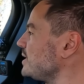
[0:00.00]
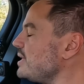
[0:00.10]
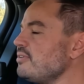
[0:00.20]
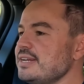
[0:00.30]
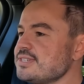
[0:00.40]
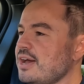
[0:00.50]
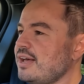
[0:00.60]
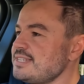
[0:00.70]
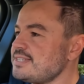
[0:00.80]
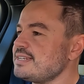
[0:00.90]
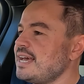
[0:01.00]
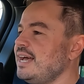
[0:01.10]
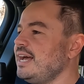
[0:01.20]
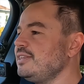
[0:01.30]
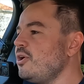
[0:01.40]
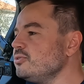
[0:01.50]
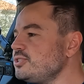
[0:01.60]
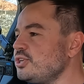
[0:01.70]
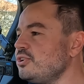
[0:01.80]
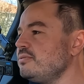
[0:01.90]
there it is, guys. A
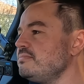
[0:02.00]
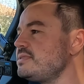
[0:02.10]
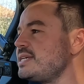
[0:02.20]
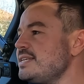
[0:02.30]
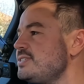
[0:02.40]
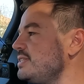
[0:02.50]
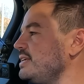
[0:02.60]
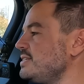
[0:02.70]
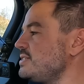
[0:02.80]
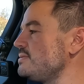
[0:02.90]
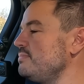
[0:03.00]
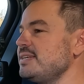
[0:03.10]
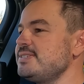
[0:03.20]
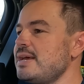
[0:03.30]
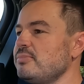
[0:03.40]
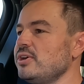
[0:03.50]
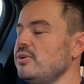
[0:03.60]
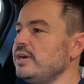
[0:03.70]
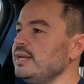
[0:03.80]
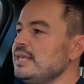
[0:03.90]
long-term test of this, my summary
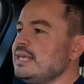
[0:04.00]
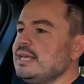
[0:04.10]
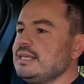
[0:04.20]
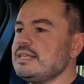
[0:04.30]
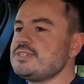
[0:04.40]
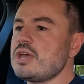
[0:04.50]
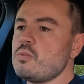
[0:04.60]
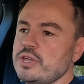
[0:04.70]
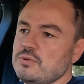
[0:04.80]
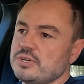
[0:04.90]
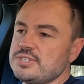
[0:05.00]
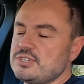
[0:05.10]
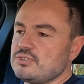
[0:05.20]
on it. Let us know what you want us to